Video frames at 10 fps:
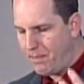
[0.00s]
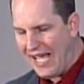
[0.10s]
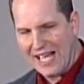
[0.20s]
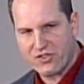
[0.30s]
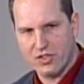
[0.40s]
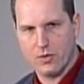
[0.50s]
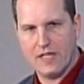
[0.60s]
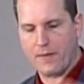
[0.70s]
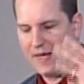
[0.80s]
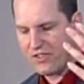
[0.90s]
a pastor,
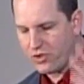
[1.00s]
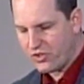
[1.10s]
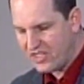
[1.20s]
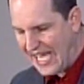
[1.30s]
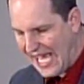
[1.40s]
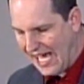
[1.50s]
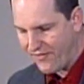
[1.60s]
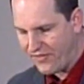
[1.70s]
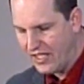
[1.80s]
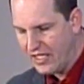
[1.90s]
we have a pastoral
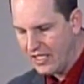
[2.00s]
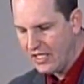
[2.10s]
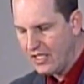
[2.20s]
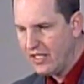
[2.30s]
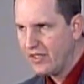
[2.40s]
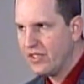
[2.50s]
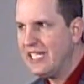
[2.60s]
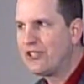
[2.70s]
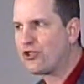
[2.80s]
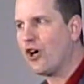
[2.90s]
staff. You
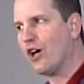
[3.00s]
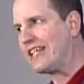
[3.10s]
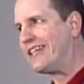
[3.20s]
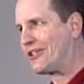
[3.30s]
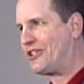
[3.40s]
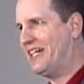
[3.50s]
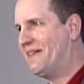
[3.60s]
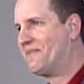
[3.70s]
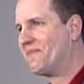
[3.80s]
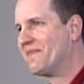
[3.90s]
need strong
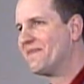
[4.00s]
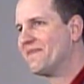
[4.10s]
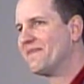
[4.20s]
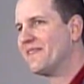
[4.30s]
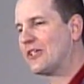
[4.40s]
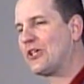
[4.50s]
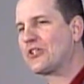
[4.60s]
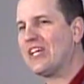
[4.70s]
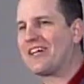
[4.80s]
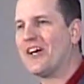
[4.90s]
leadership. A
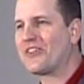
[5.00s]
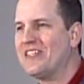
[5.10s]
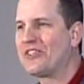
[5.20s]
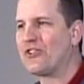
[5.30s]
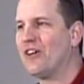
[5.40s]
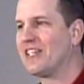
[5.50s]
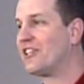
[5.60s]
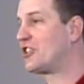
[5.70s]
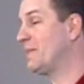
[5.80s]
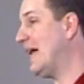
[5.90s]
church like ours needs strong
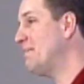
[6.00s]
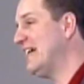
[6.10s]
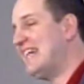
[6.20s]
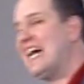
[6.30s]
leadership. And I bet